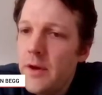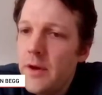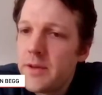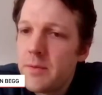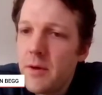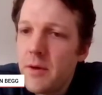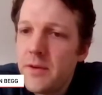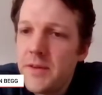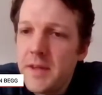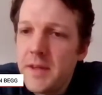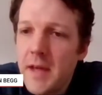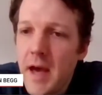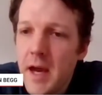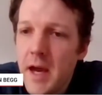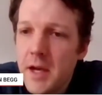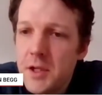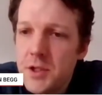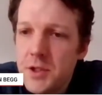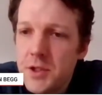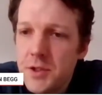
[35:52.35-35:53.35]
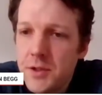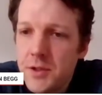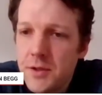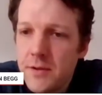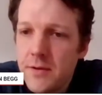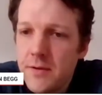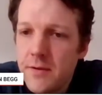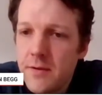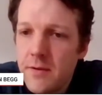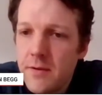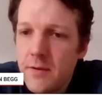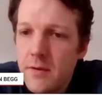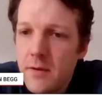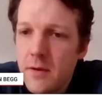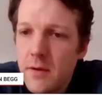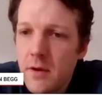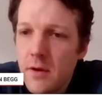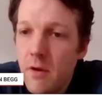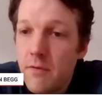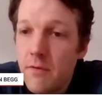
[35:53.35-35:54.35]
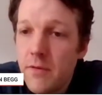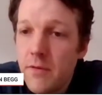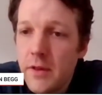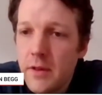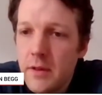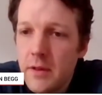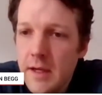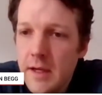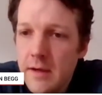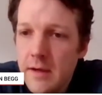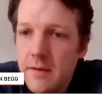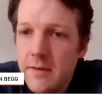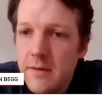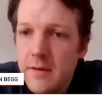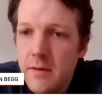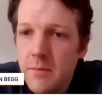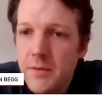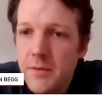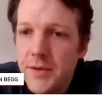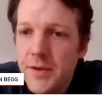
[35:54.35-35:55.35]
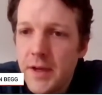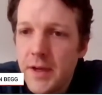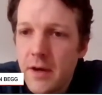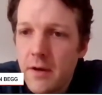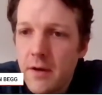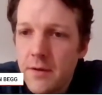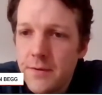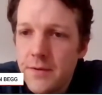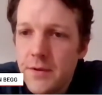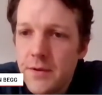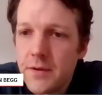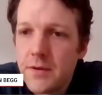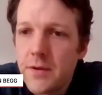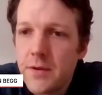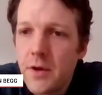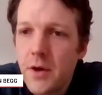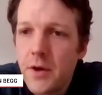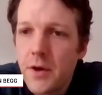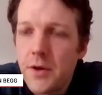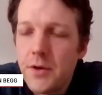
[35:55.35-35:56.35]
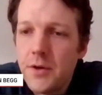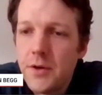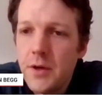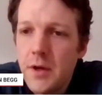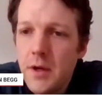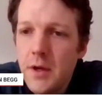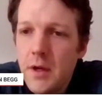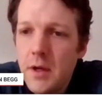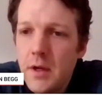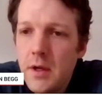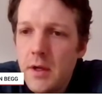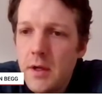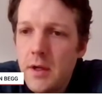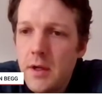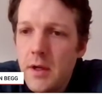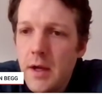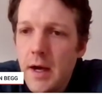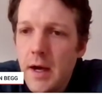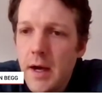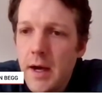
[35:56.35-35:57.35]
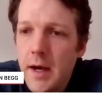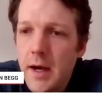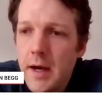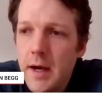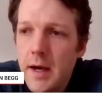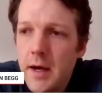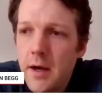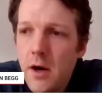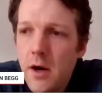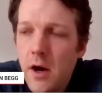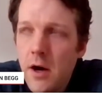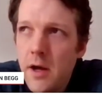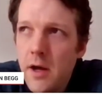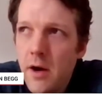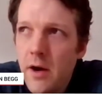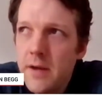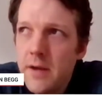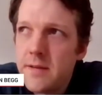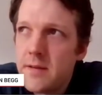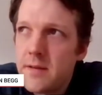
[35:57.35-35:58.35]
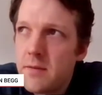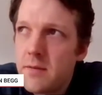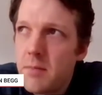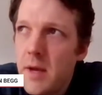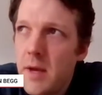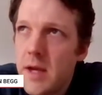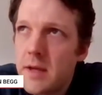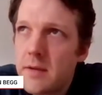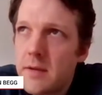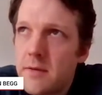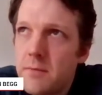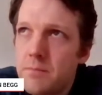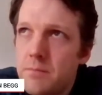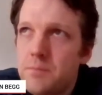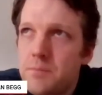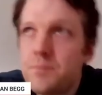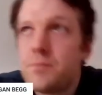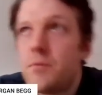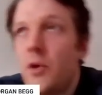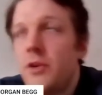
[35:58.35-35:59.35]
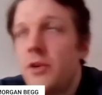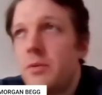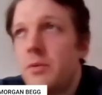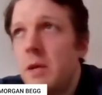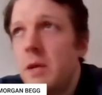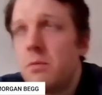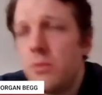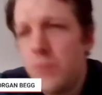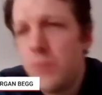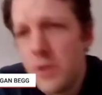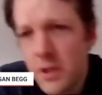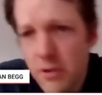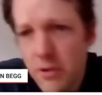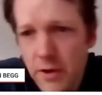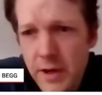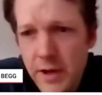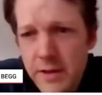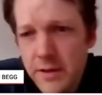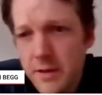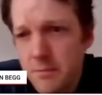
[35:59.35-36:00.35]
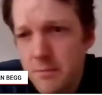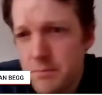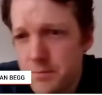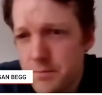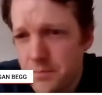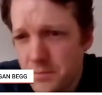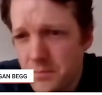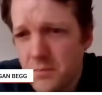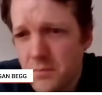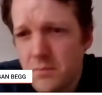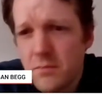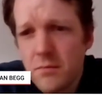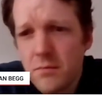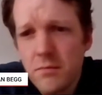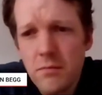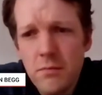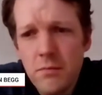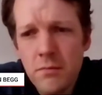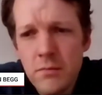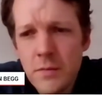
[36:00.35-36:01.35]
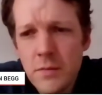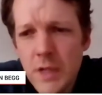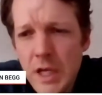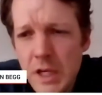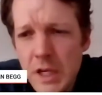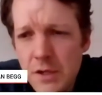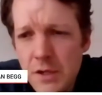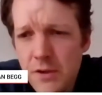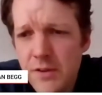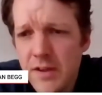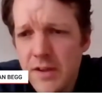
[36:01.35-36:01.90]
suppose, the attitudes of the leaders themselves. So I suspect most people would agree that in New